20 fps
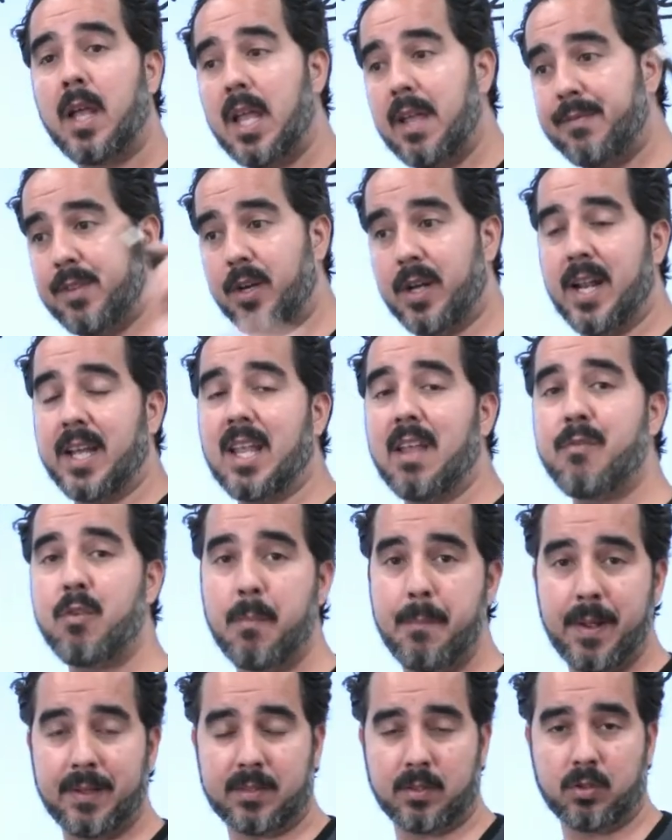if they're going to give
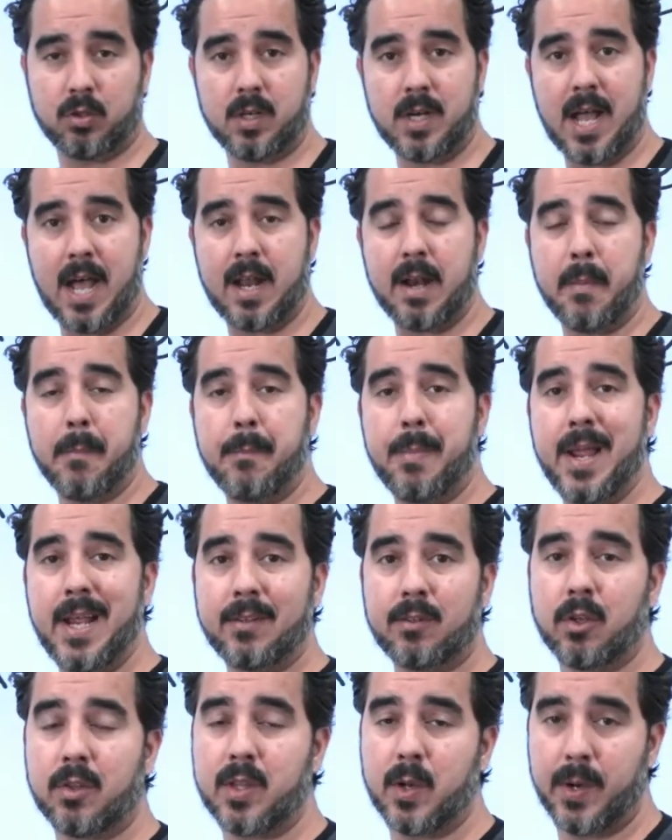you business or not
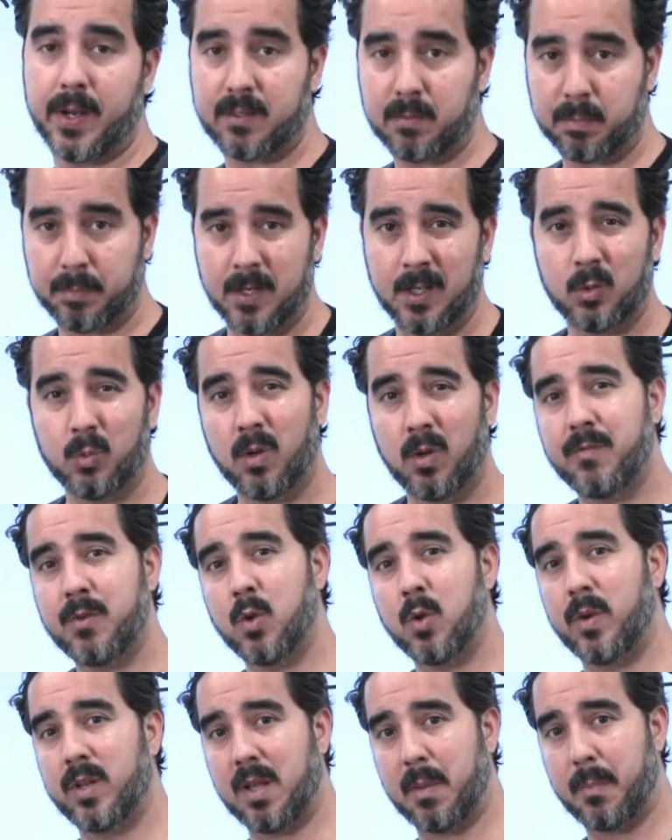based on their experience with
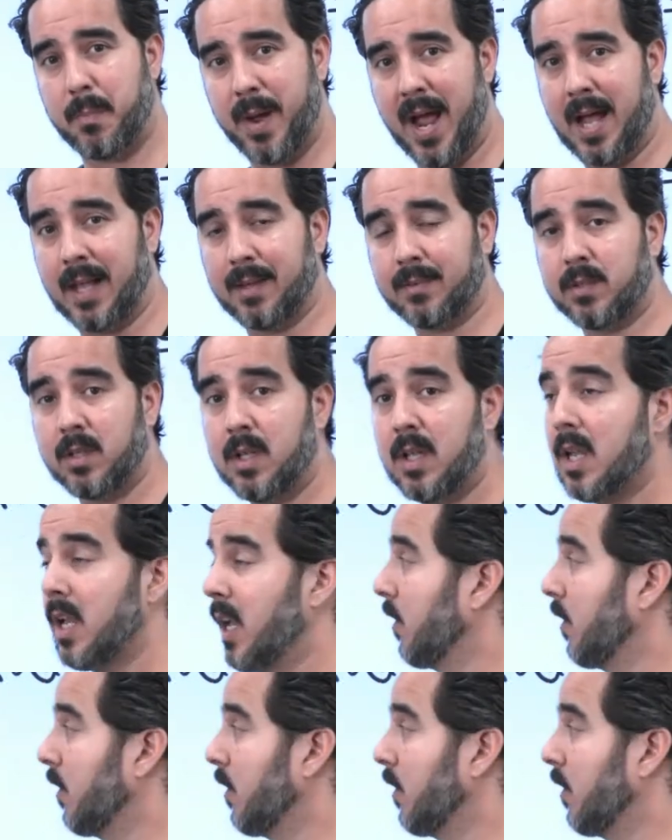you in the past.